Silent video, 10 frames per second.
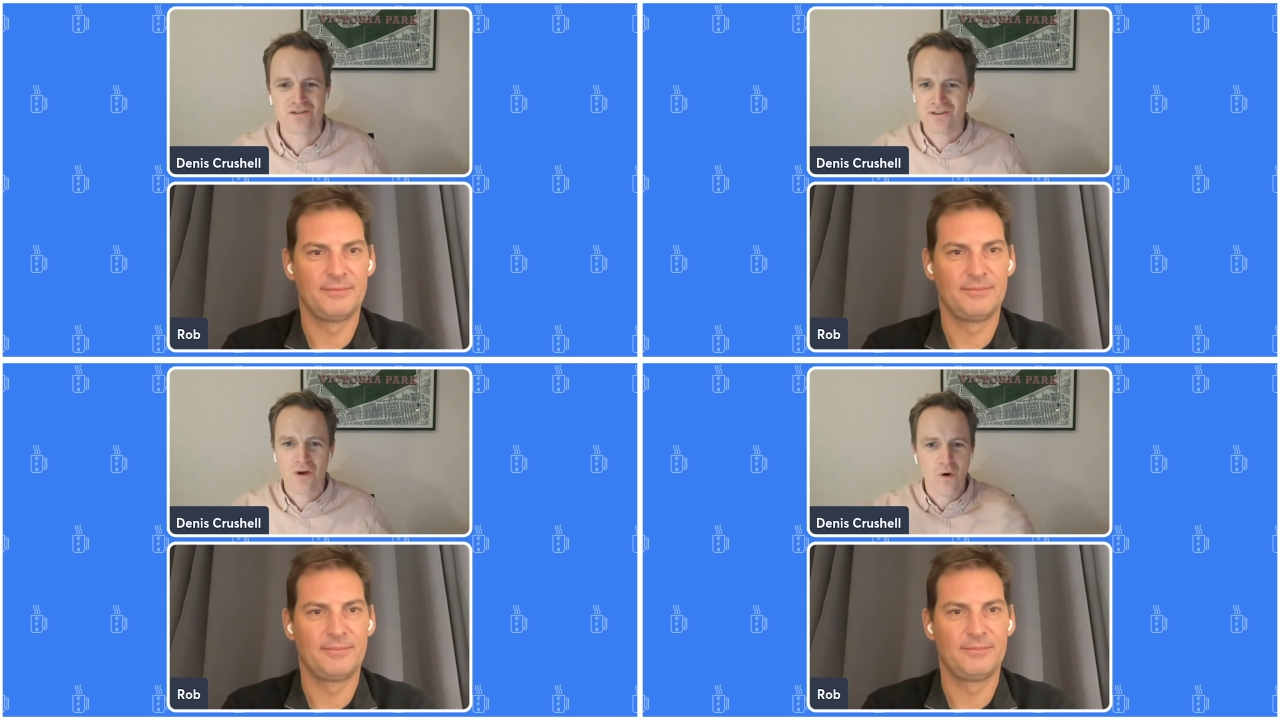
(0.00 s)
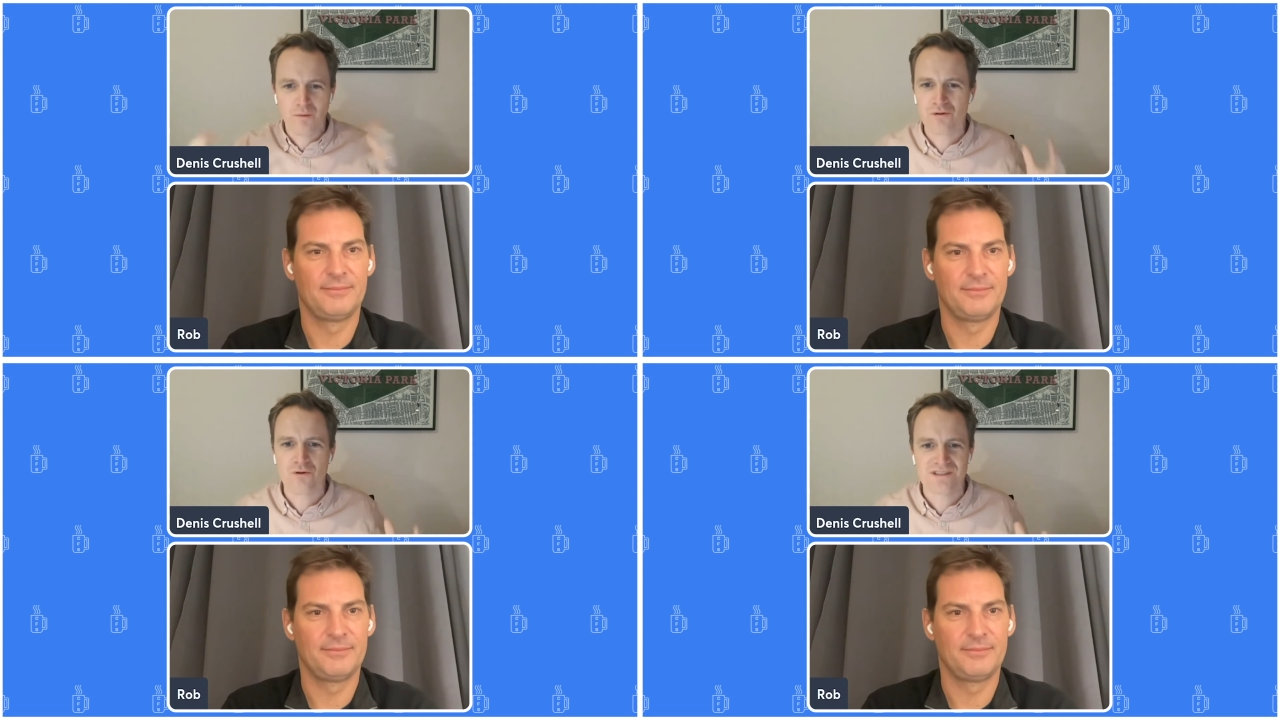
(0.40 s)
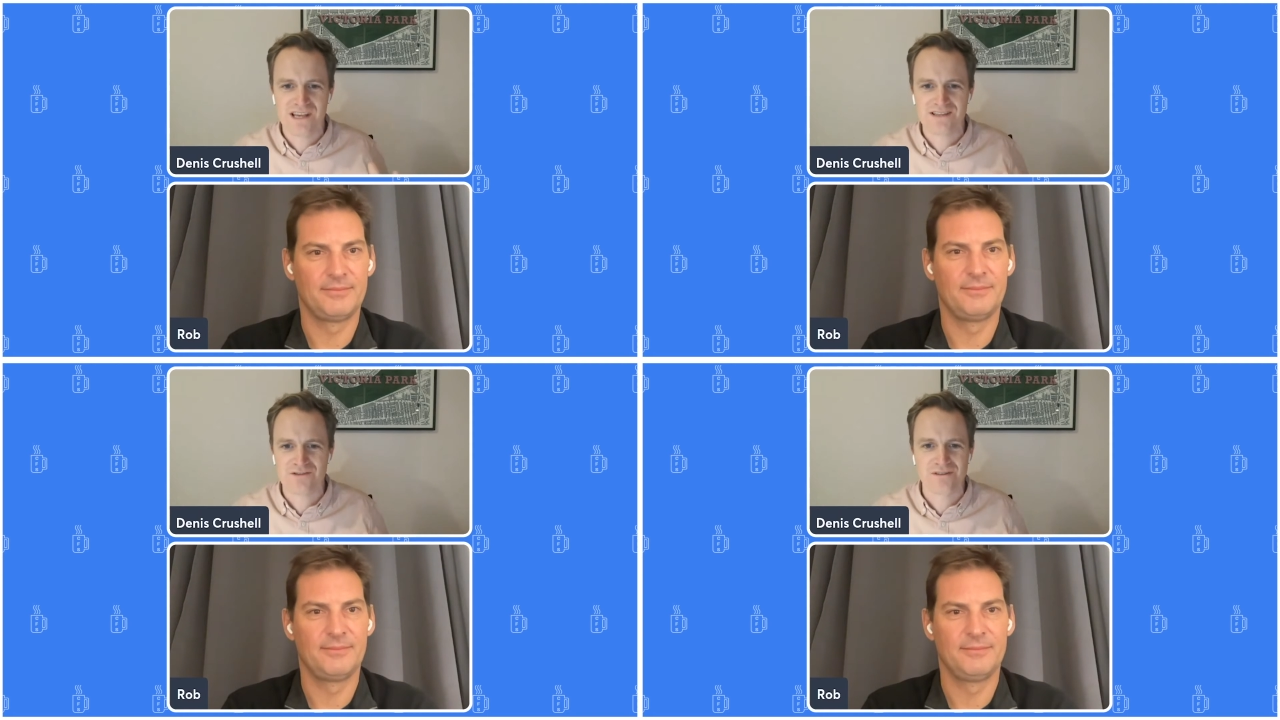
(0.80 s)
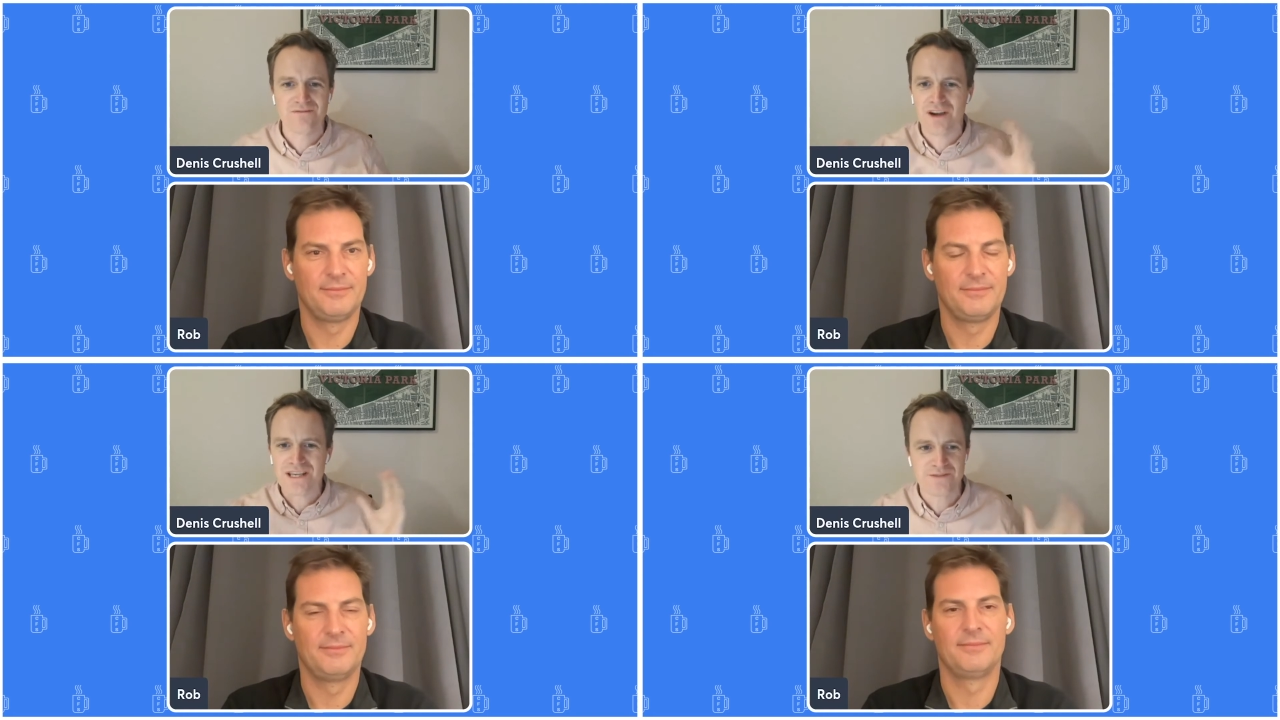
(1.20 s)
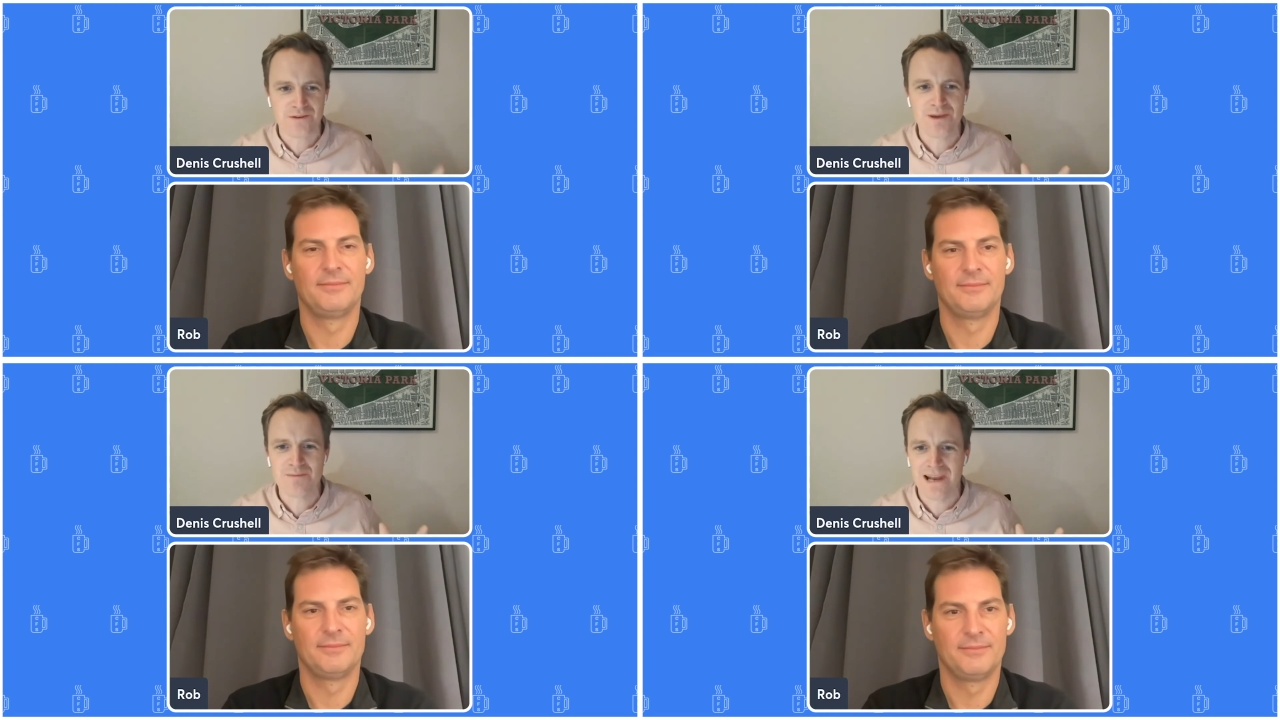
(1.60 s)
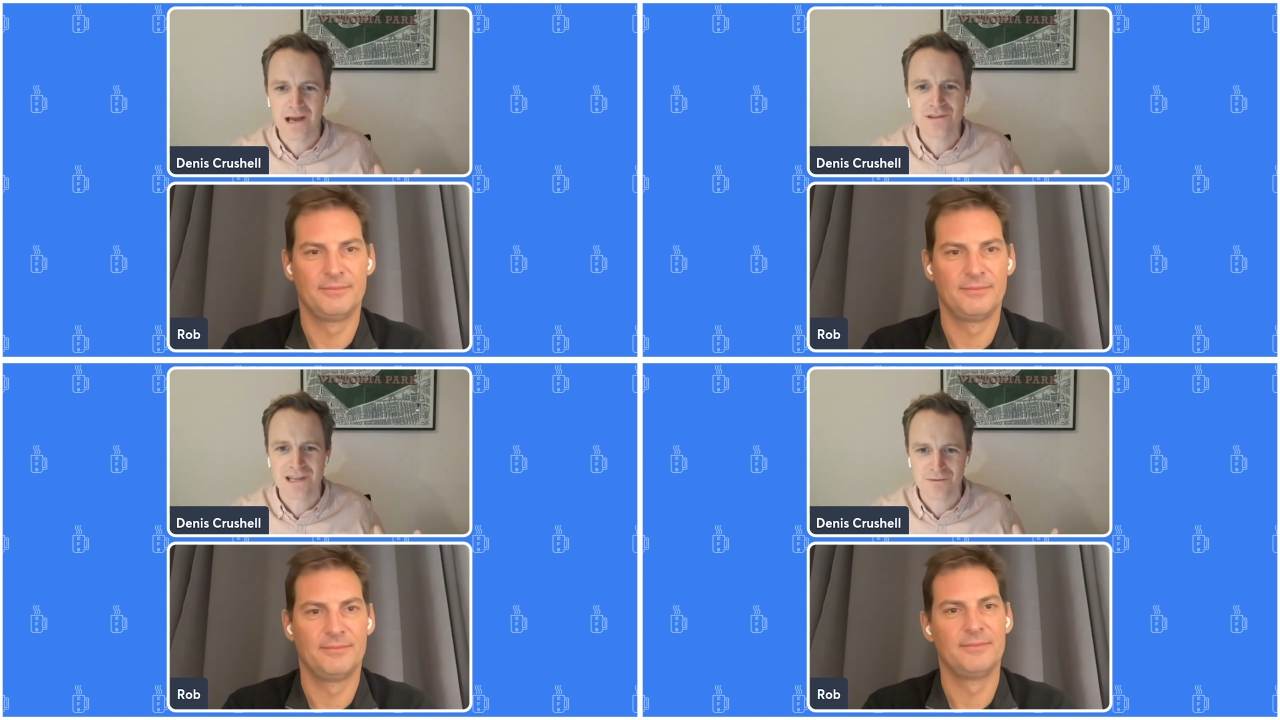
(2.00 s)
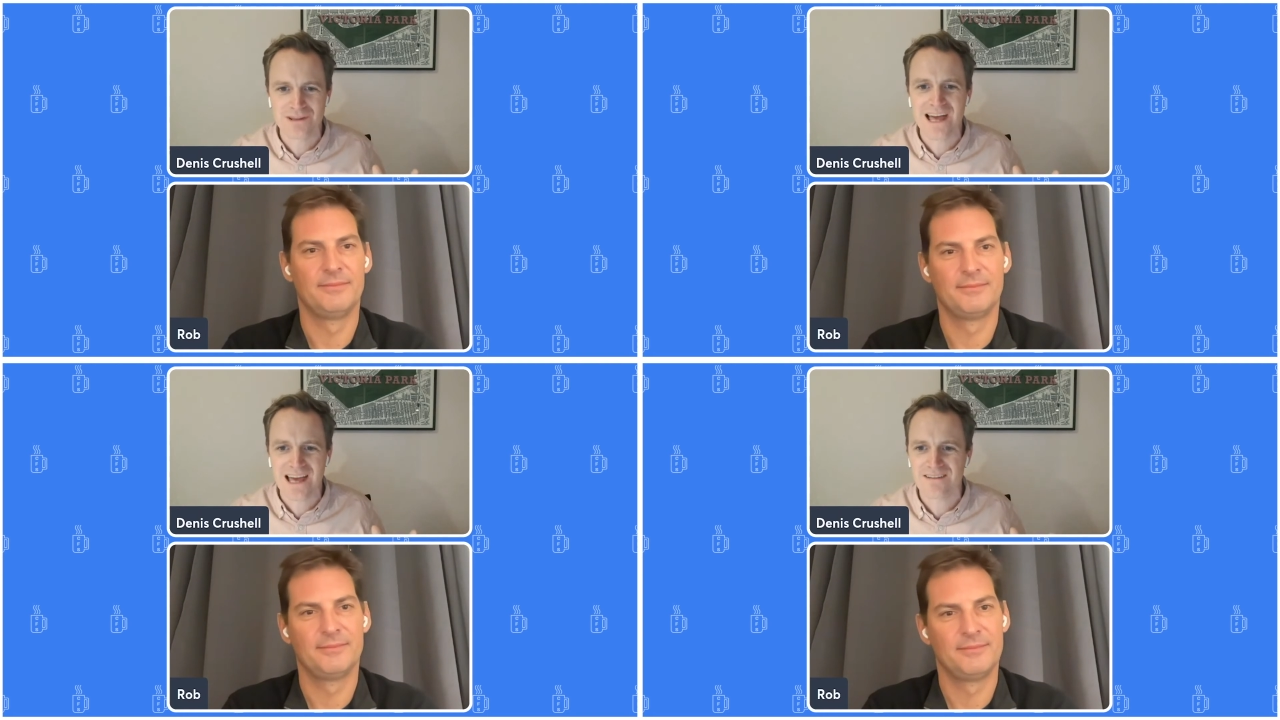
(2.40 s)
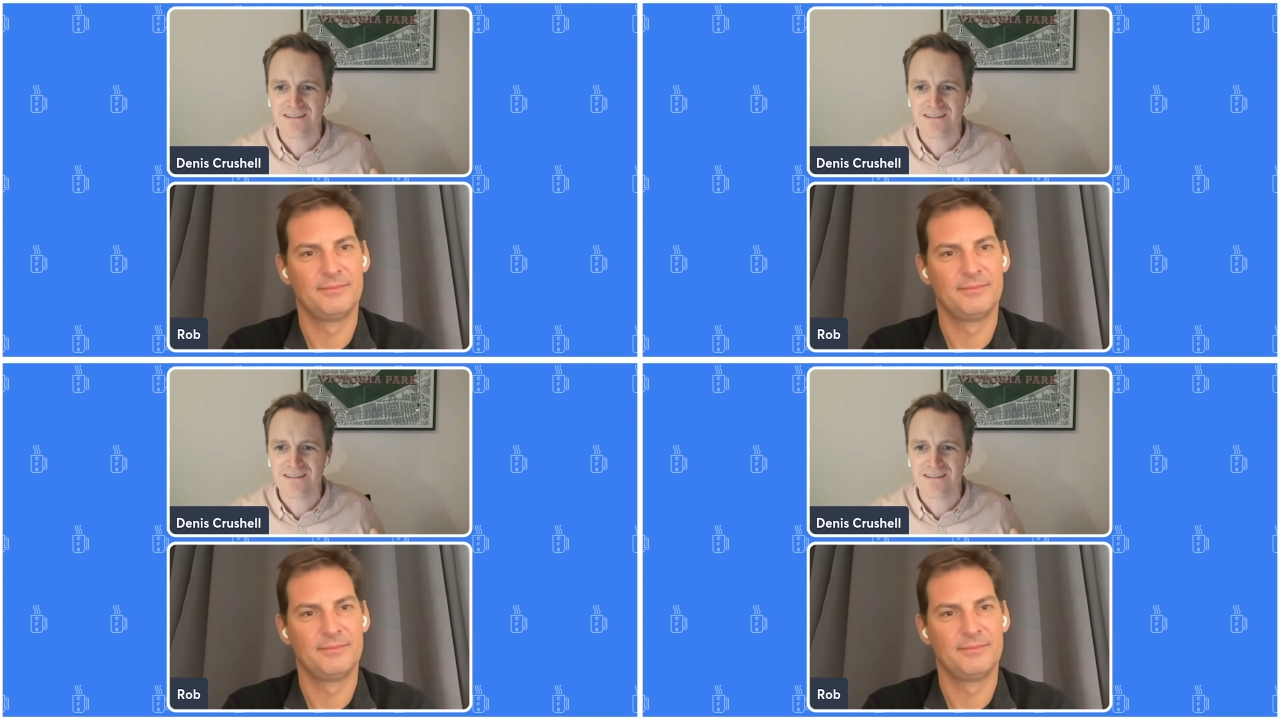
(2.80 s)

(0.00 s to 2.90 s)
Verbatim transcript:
Speaker 1: your thought process or advice for people out there with that?